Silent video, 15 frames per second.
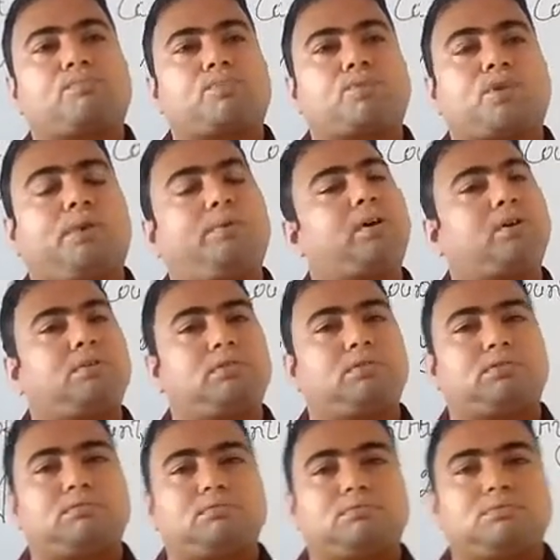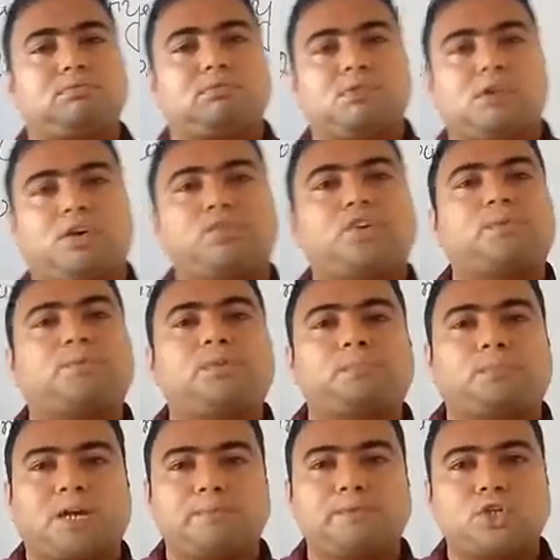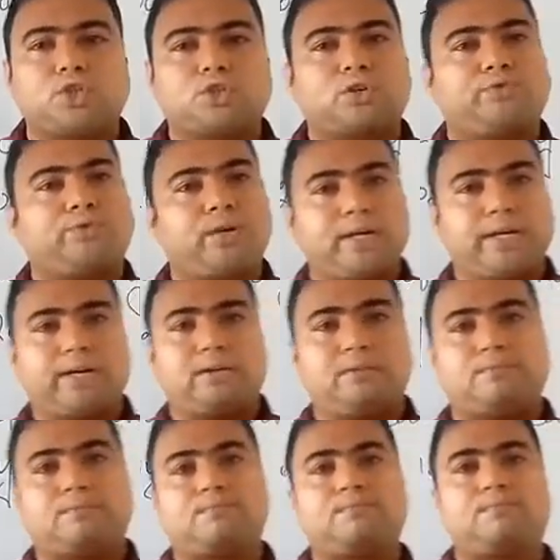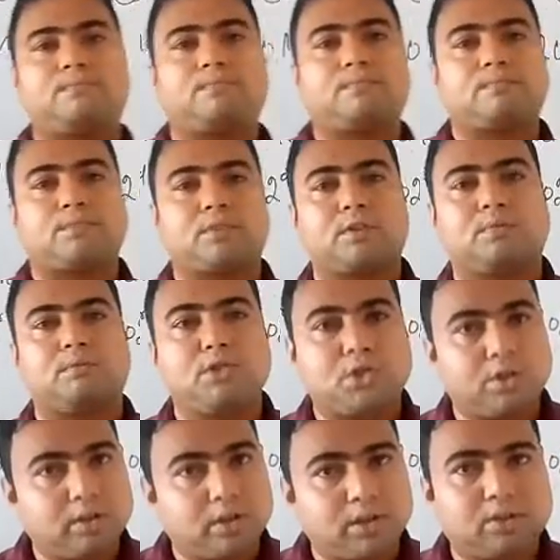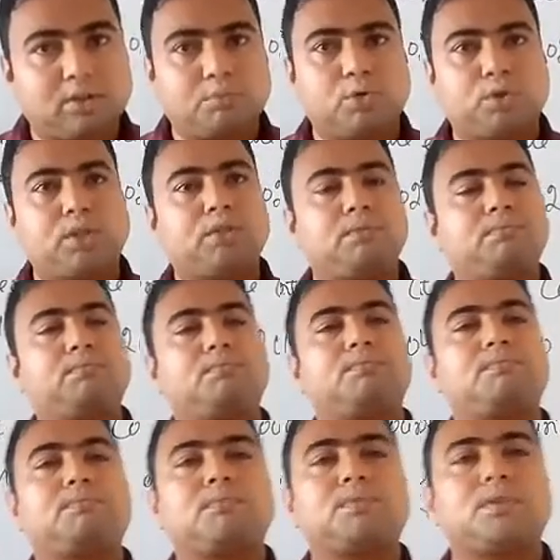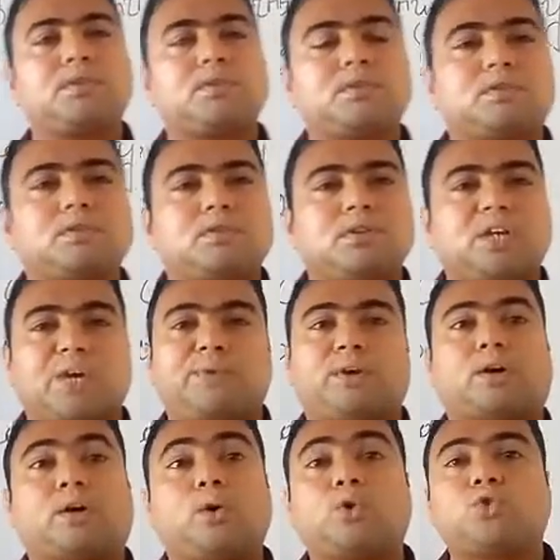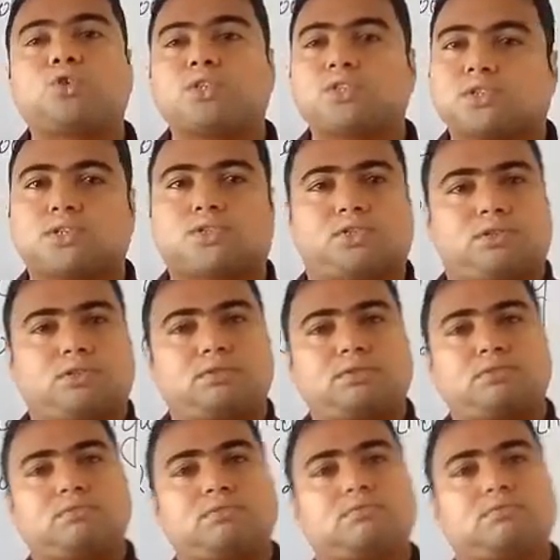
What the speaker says: our Honorable Prime Minister of India, Mr. Narendra Modi, have a close discussion